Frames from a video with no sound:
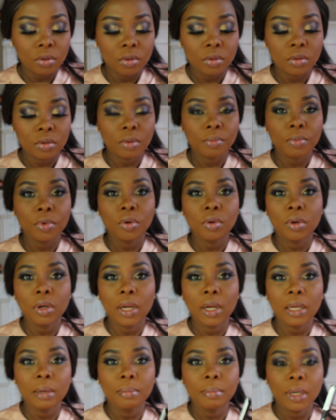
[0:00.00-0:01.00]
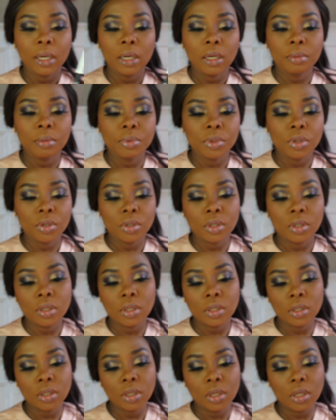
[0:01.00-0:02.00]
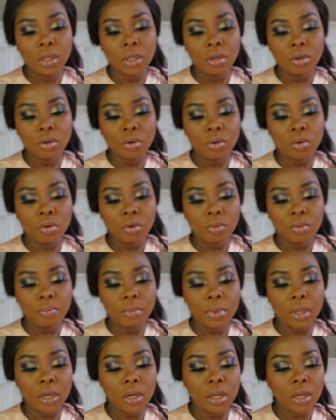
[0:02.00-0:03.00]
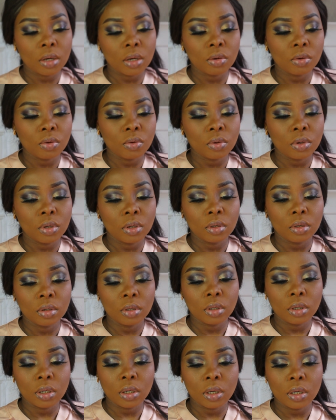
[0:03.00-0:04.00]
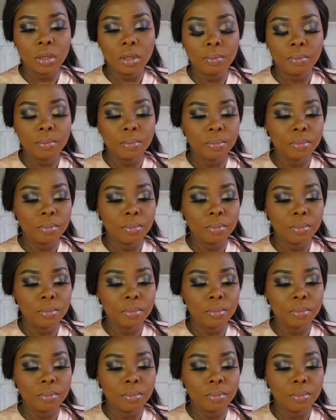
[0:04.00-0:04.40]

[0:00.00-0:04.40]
So I'm going to line my lips using this KIKOMILANO lip